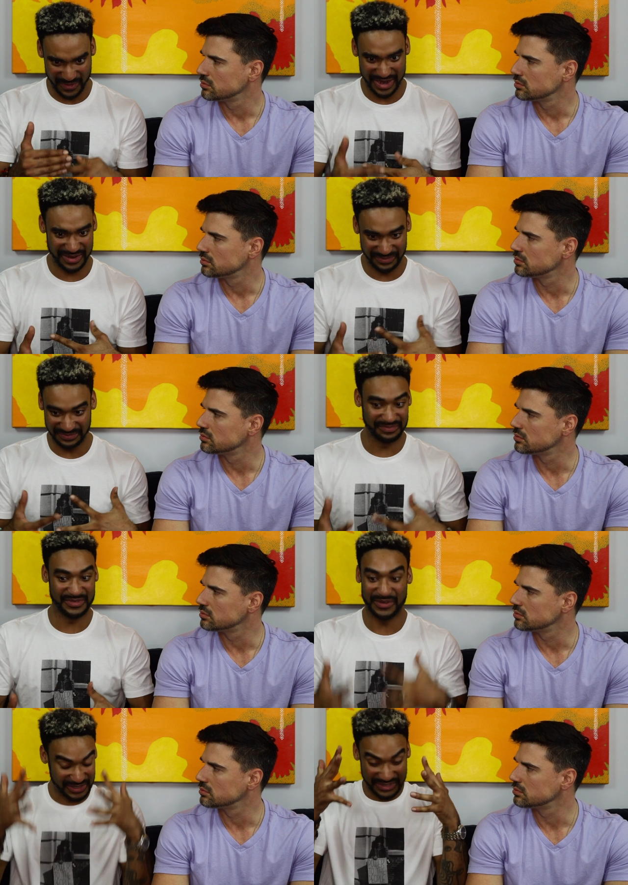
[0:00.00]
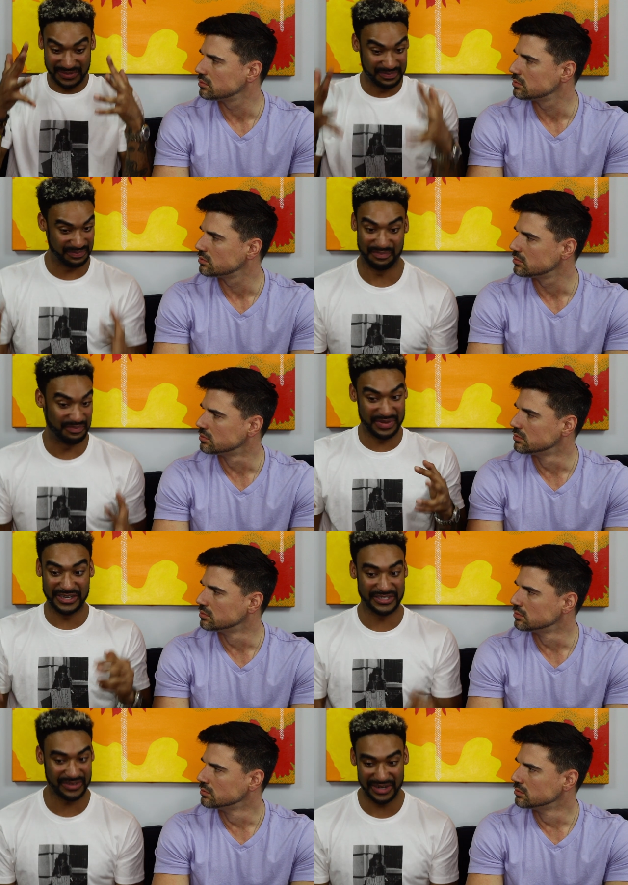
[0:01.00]
Speaker 1: when you're just
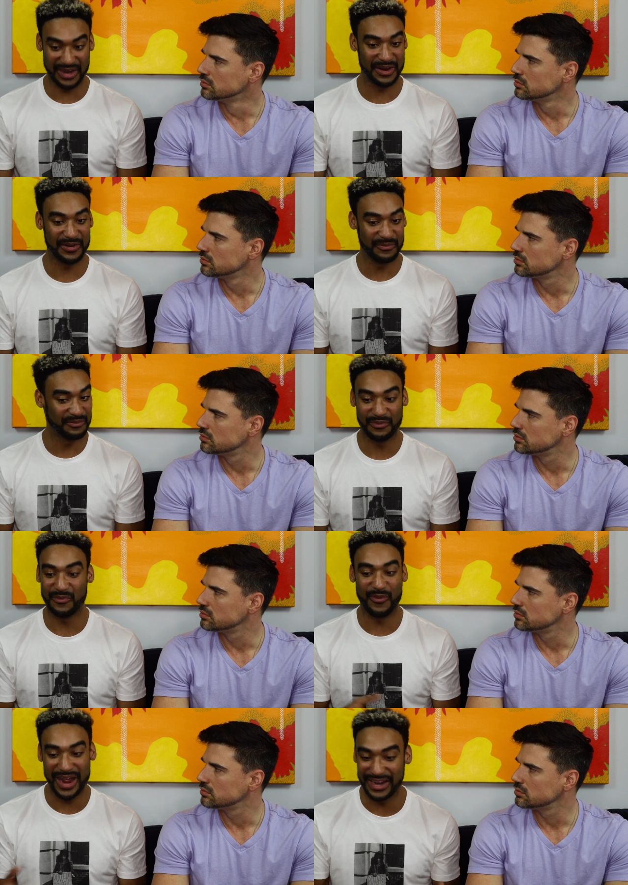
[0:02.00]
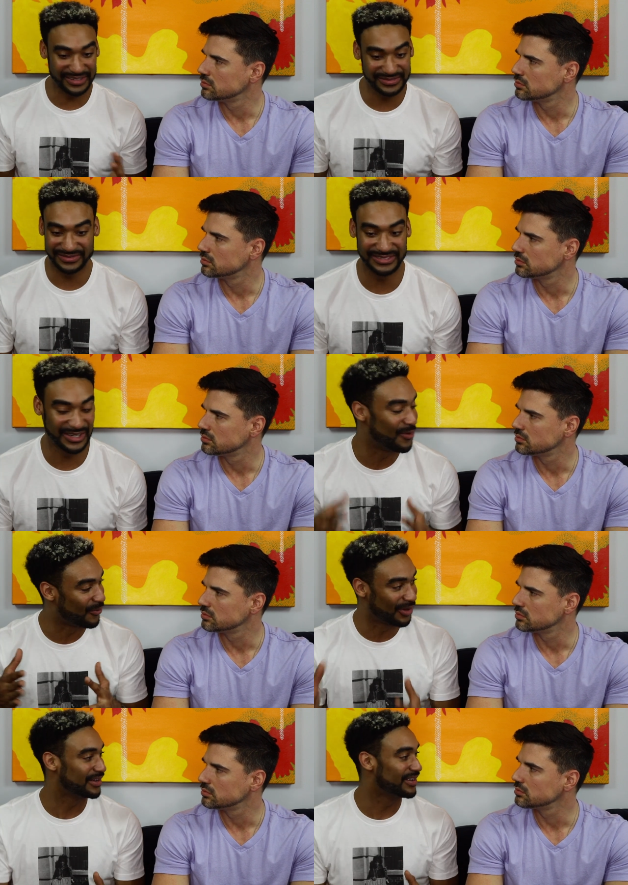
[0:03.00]
picturing a white, you know,
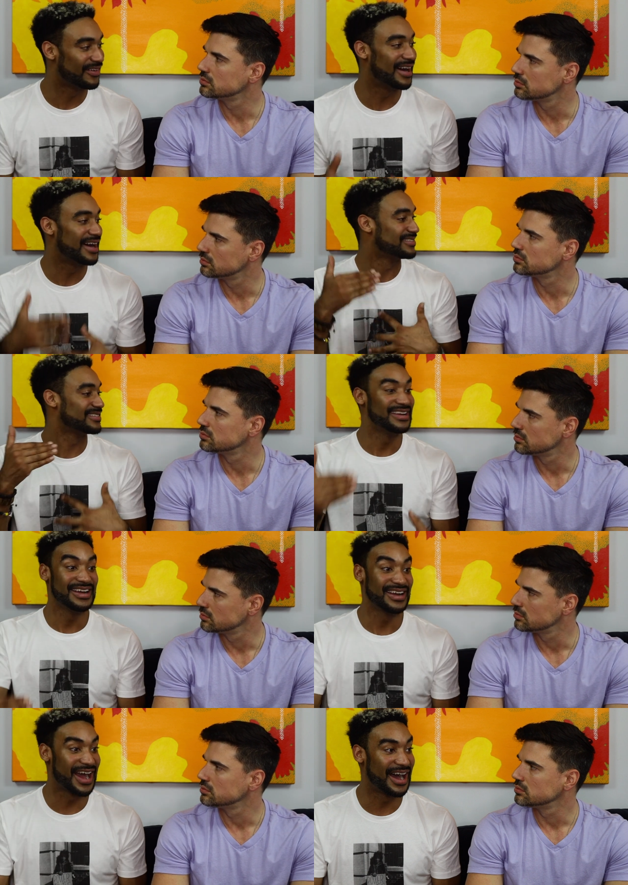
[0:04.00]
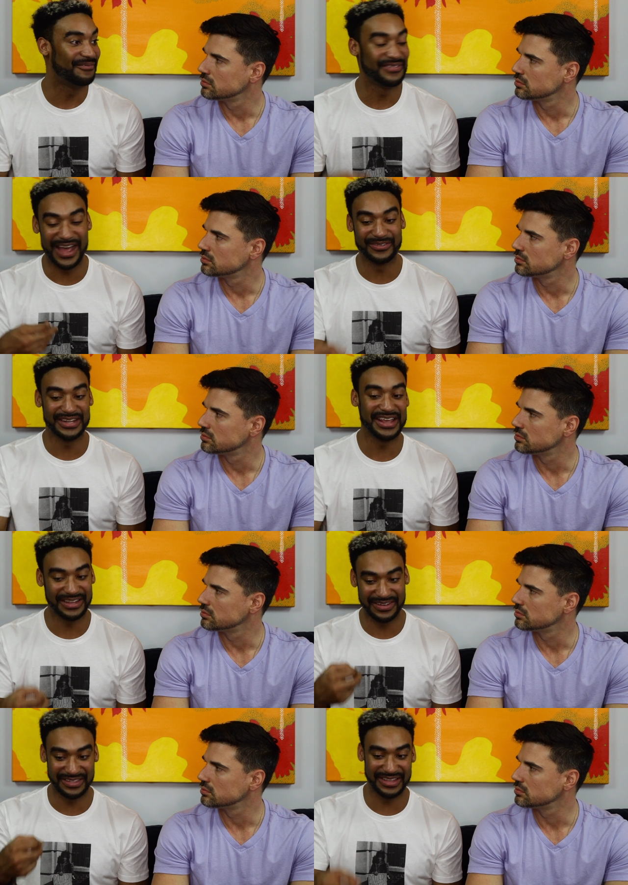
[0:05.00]
working class cop now
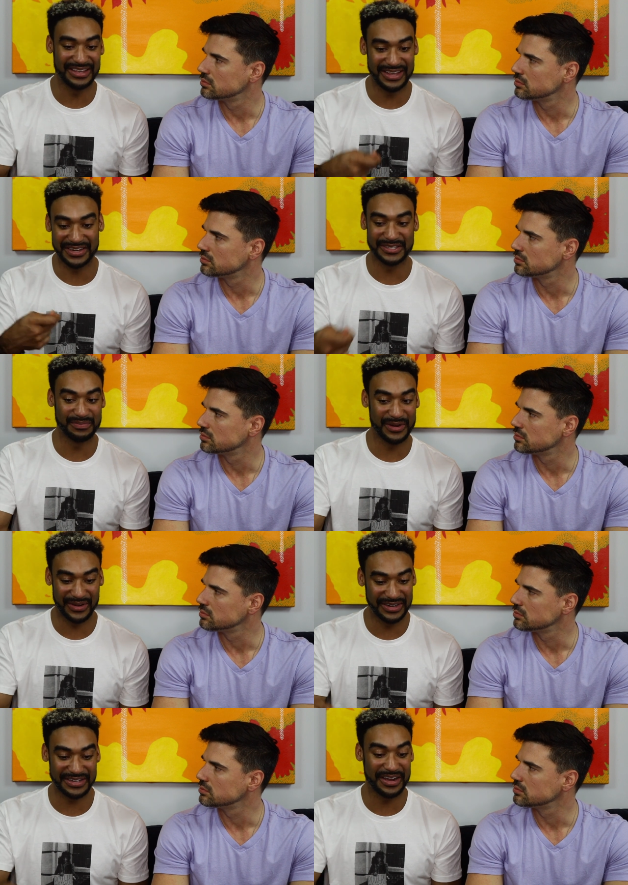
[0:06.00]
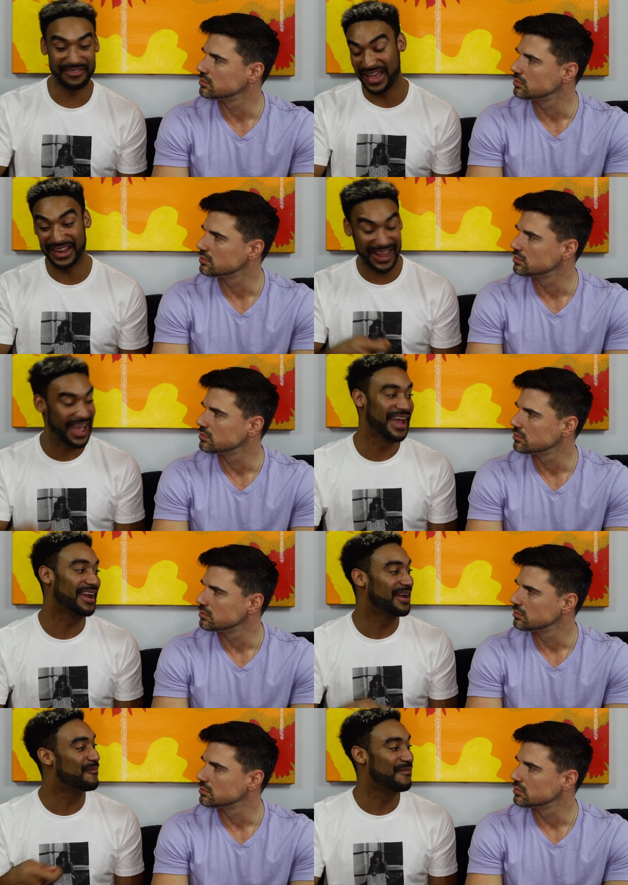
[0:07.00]
taking the experience of a
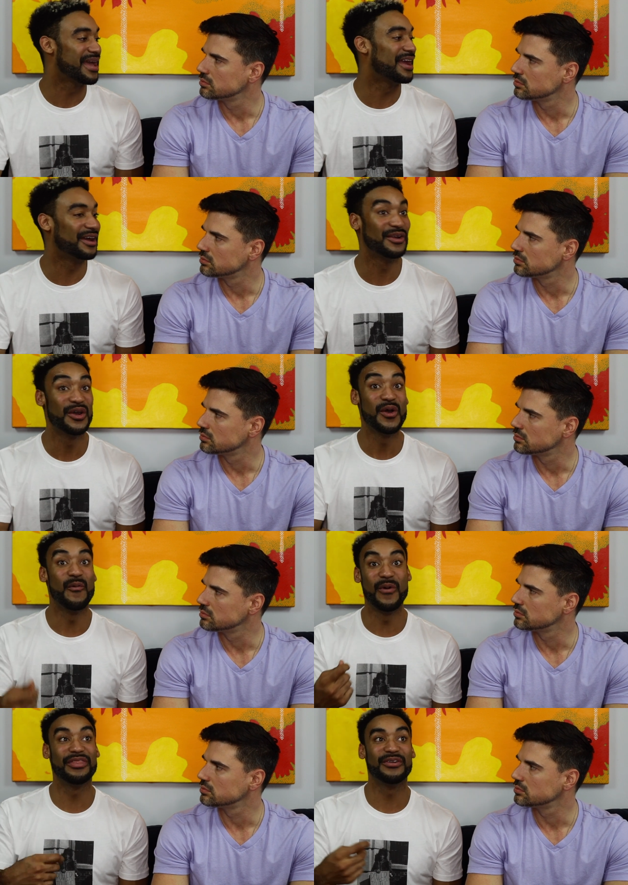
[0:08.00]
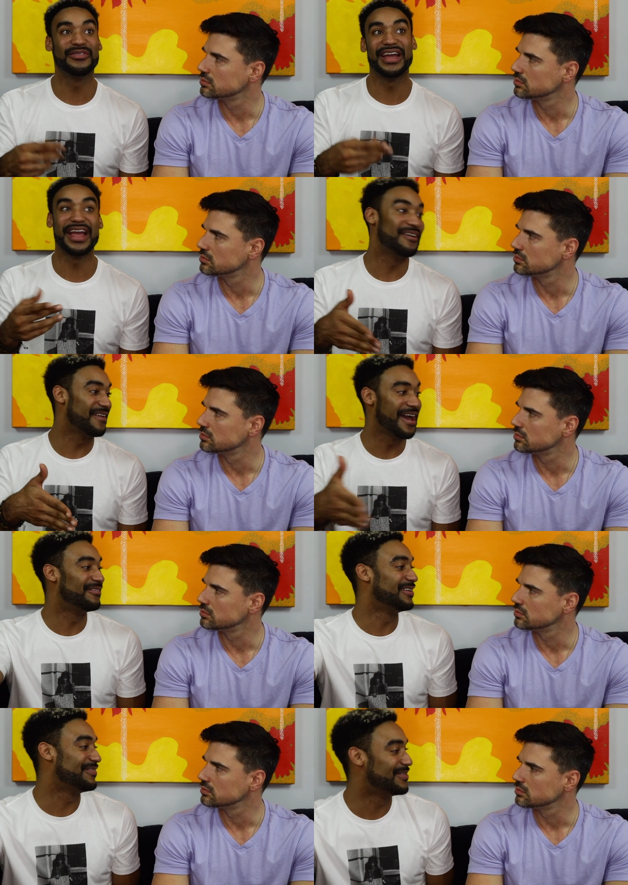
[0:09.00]
gay man, whether they have
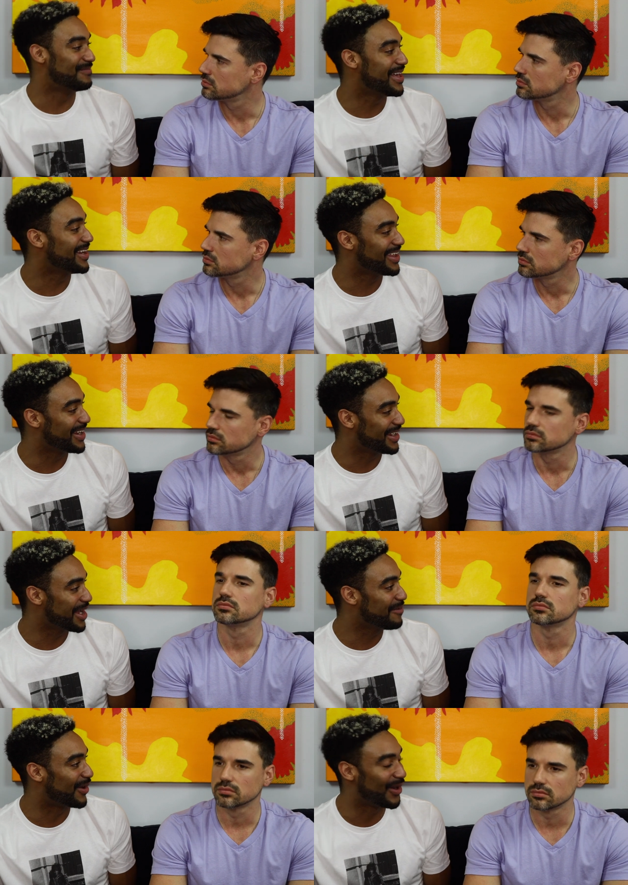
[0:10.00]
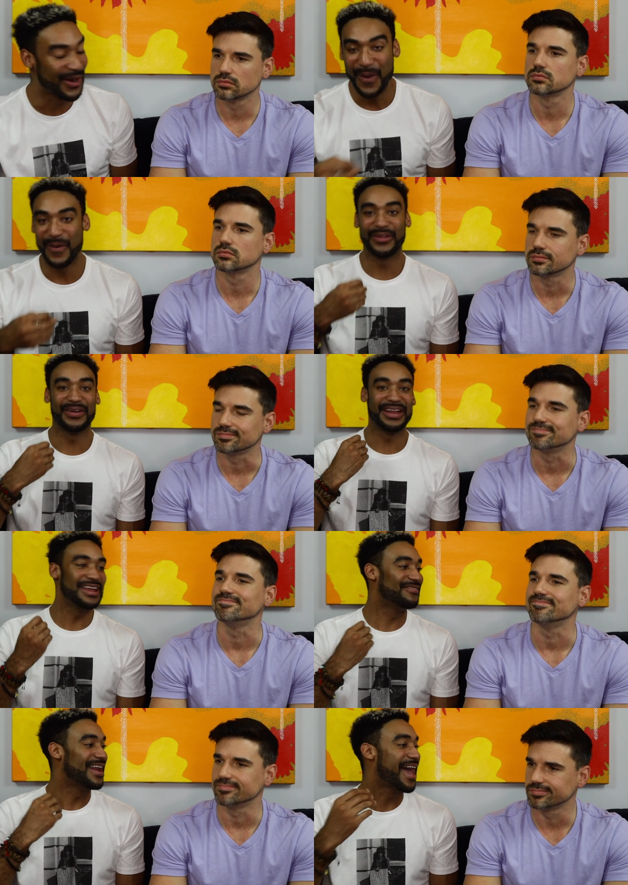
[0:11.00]
ever even been in a gay bar, whether they
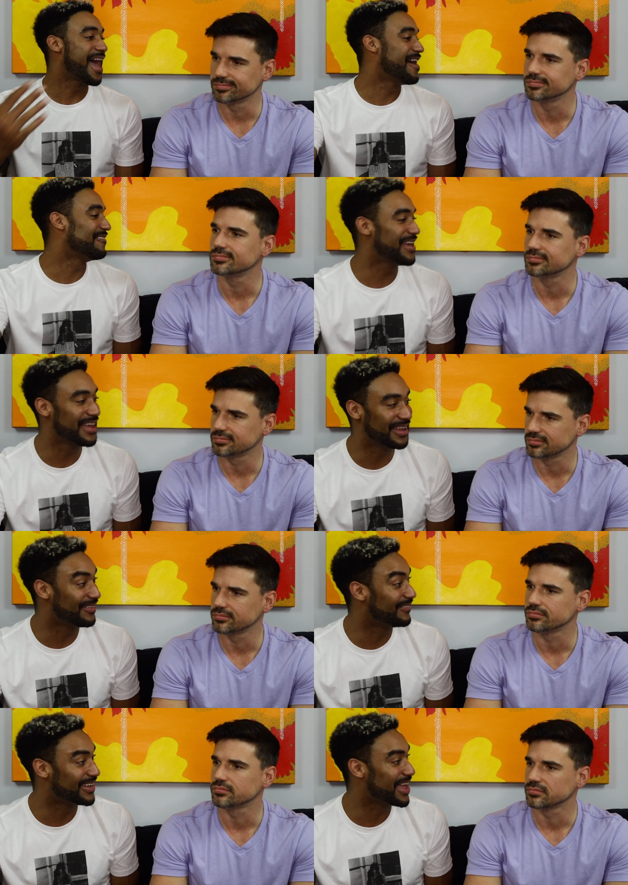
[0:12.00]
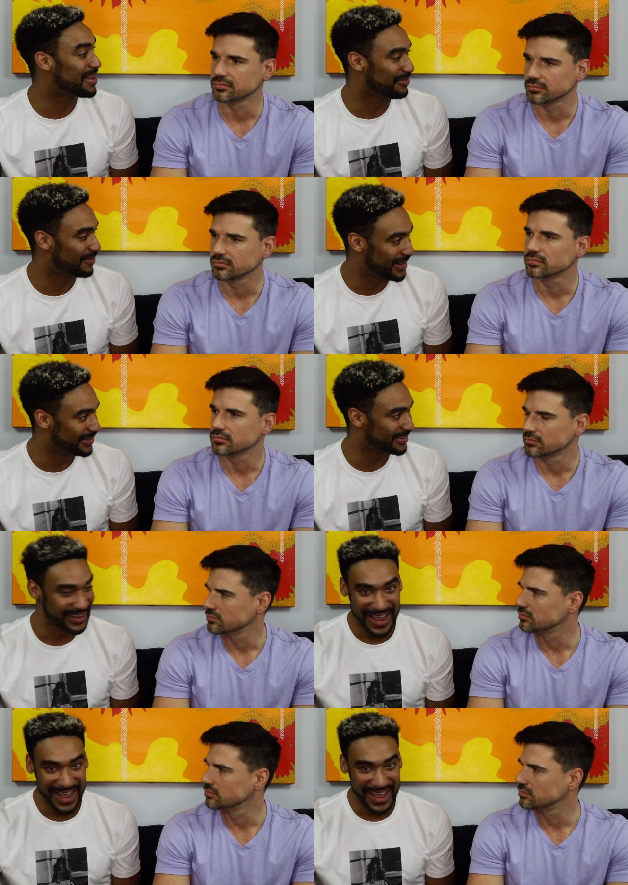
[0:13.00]
even have a gay friend.